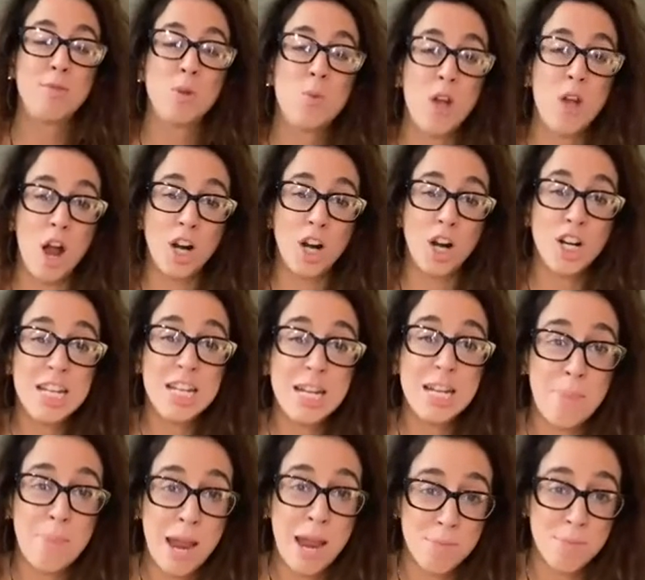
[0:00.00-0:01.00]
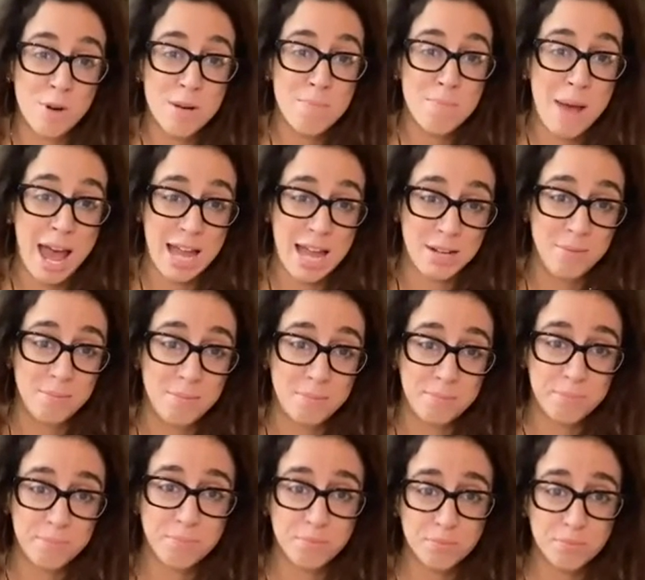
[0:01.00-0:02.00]
we are going to need a paper and pen.
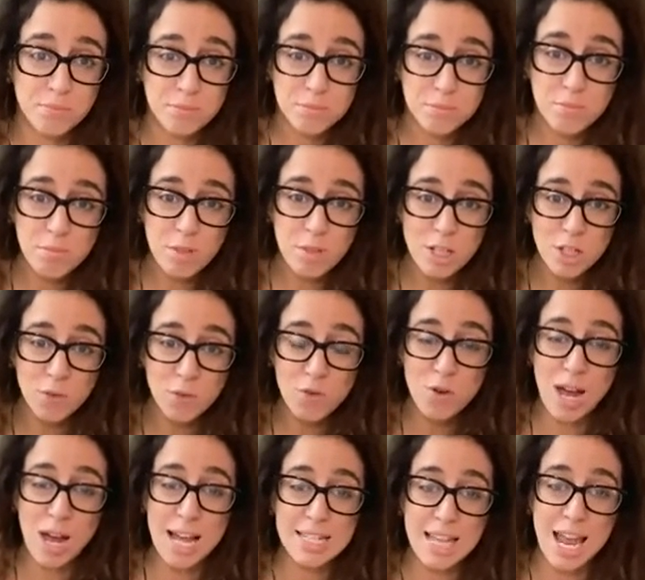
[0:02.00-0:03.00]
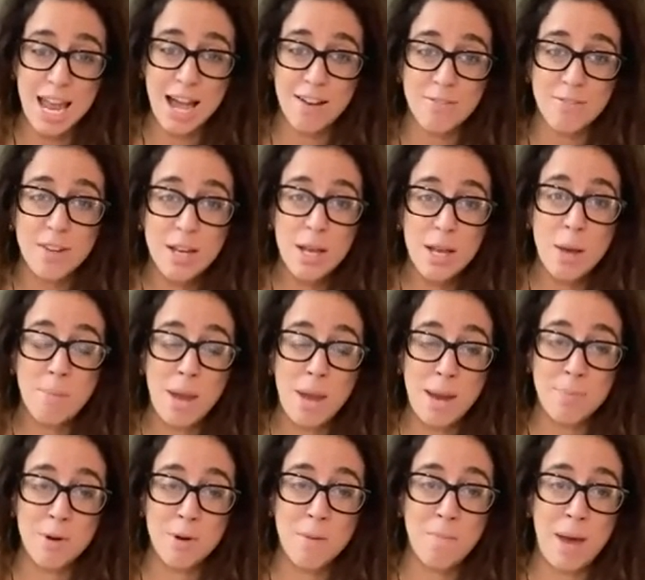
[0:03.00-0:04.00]
If you guys have
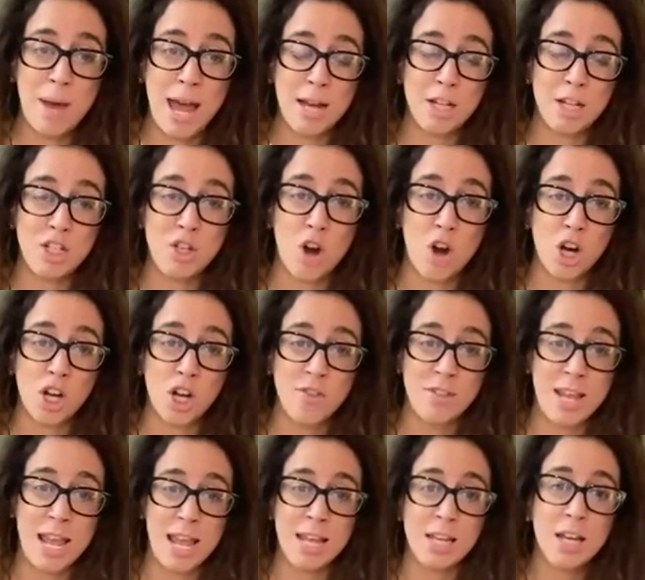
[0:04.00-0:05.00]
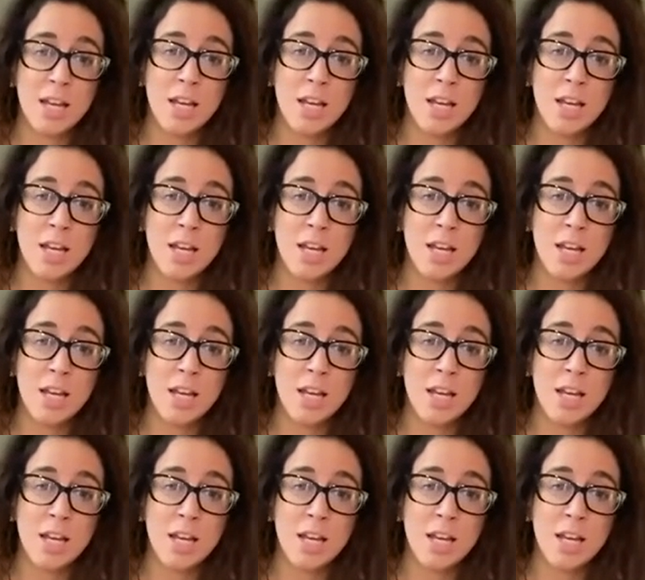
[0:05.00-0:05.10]
paper and pen, because you are going to take,